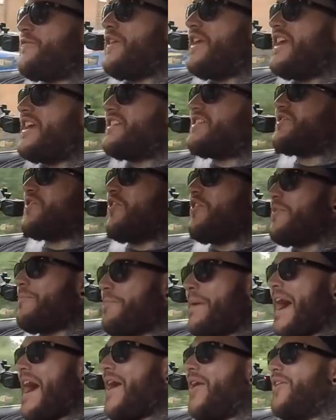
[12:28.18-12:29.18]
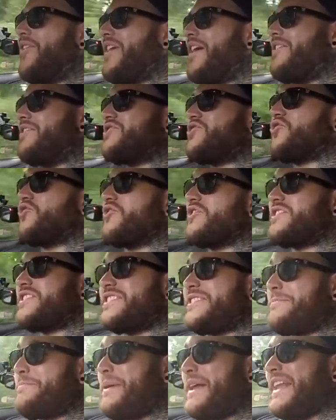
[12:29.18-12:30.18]
feet, it's got the power there, it's got the
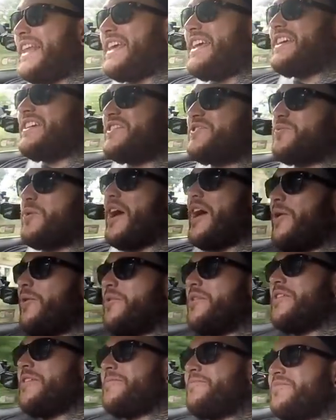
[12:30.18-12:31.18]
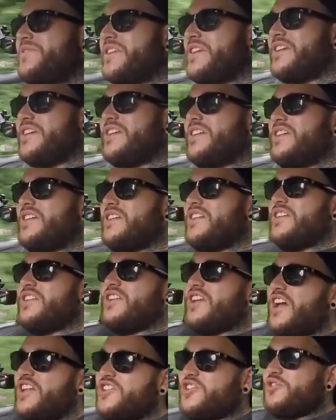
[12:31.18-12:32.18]
stability as well,
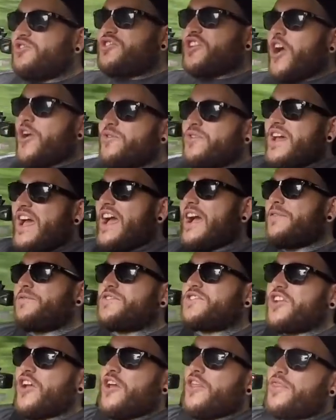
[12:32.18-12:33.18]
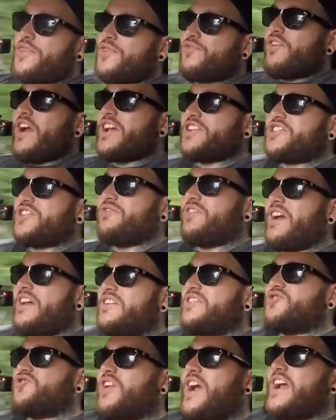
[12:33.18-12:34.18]
and you don't have to go and thrash it around
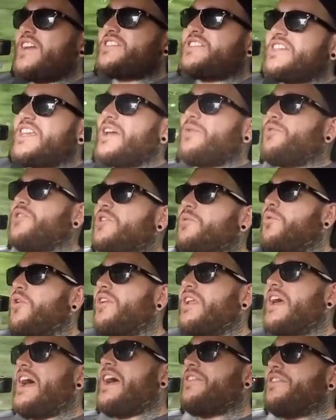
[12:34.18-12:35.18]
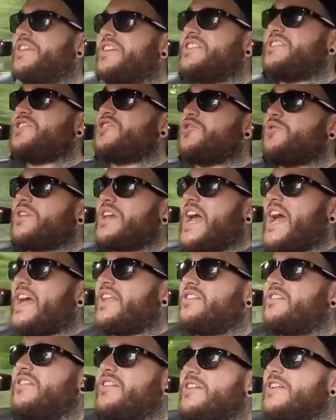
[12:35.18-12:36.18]
a track to get what you want out of these. You
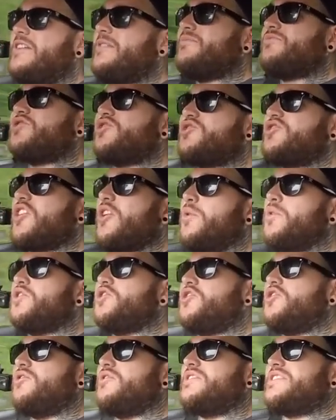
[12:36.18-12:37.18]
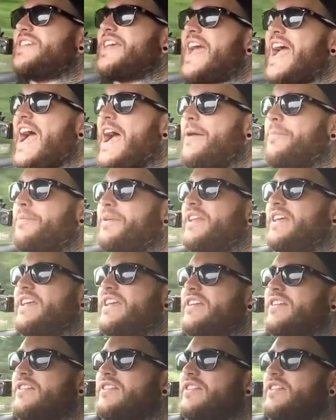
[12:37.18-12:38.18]
can just go and use it happily
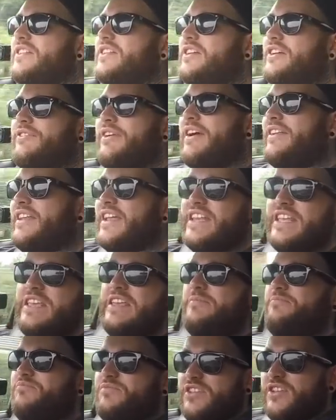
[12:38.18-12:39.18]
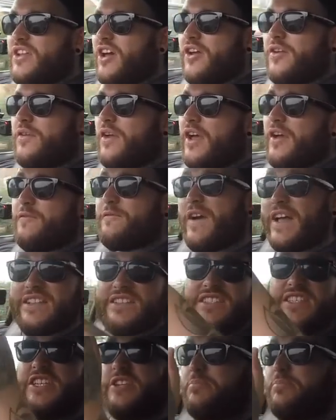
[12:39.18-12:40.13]
around any, you know, fancy